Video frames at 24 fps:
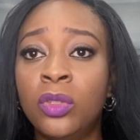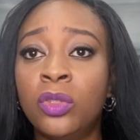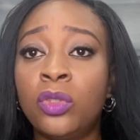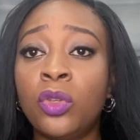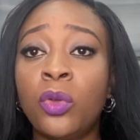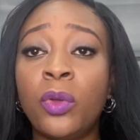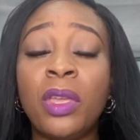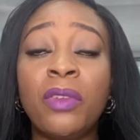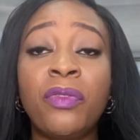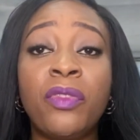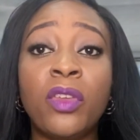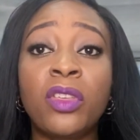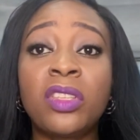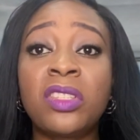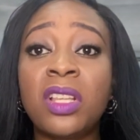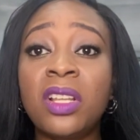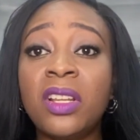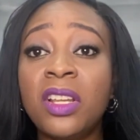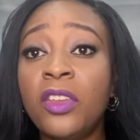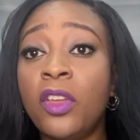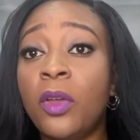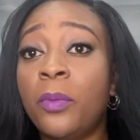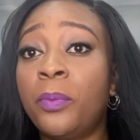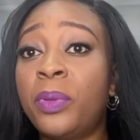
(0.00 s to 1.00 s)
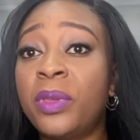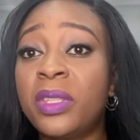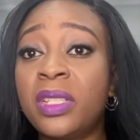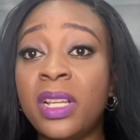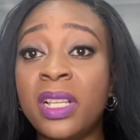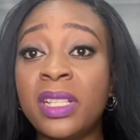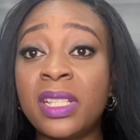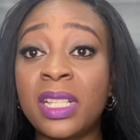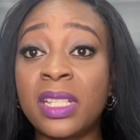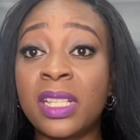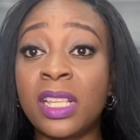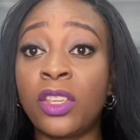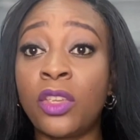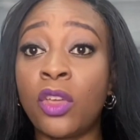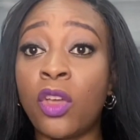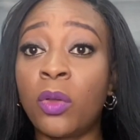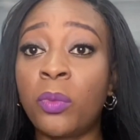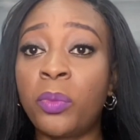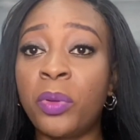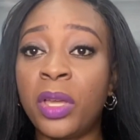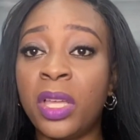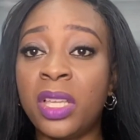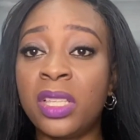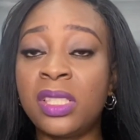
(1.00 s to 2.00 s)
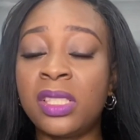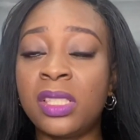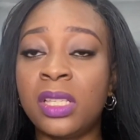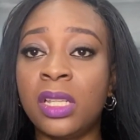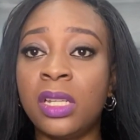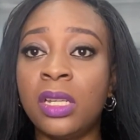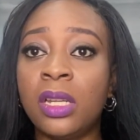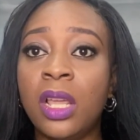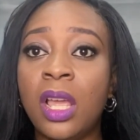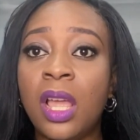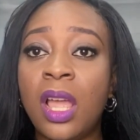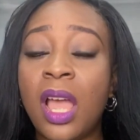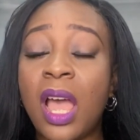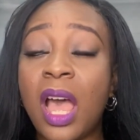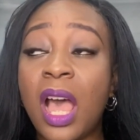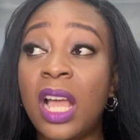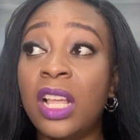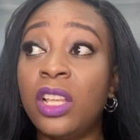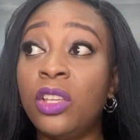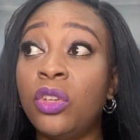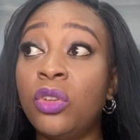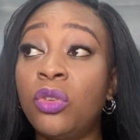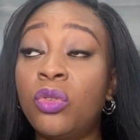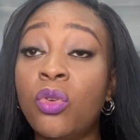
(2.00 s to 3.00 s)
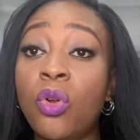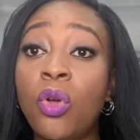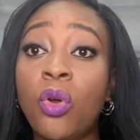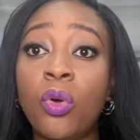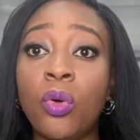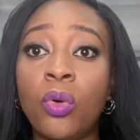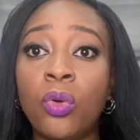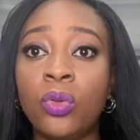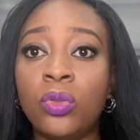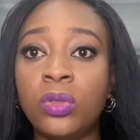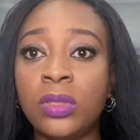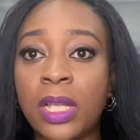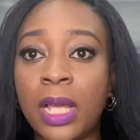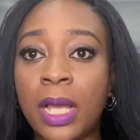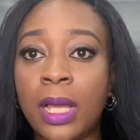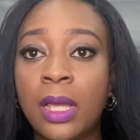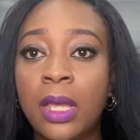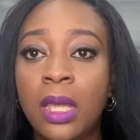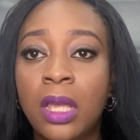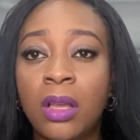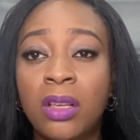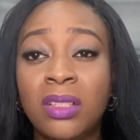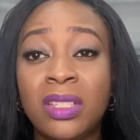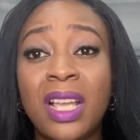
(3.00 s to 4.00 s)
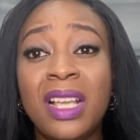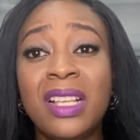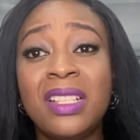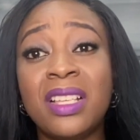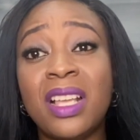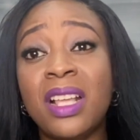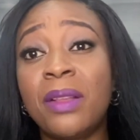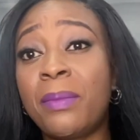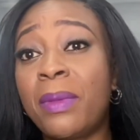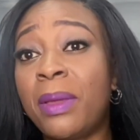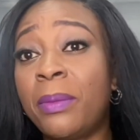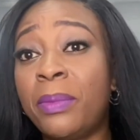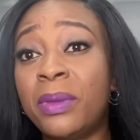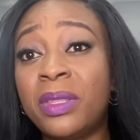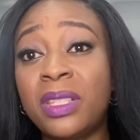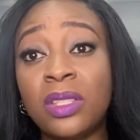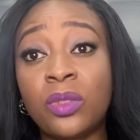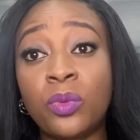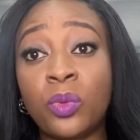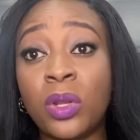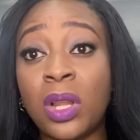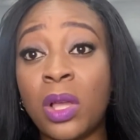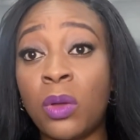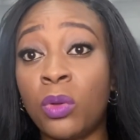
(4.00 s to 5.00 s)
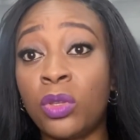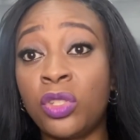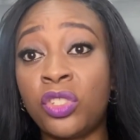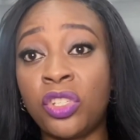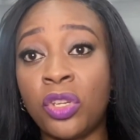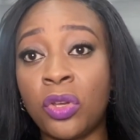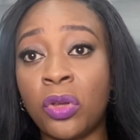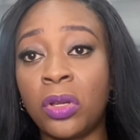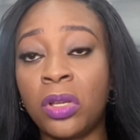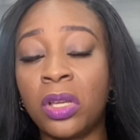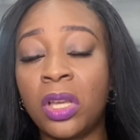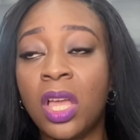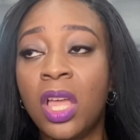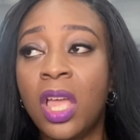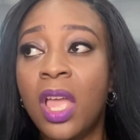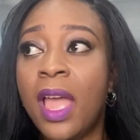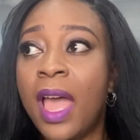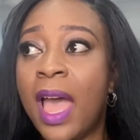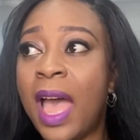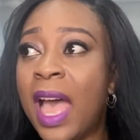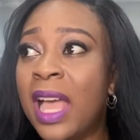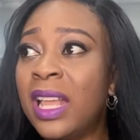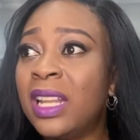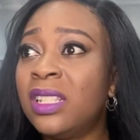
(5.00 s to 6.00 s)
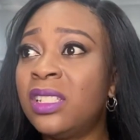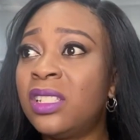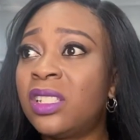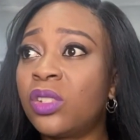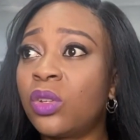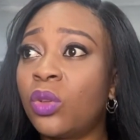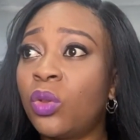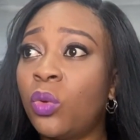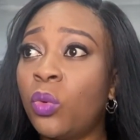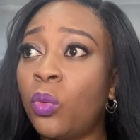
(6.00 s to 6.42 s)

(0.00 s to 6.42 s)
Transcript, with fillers: so if you're starting your business as a young person and you grow older because i started my business when i was young and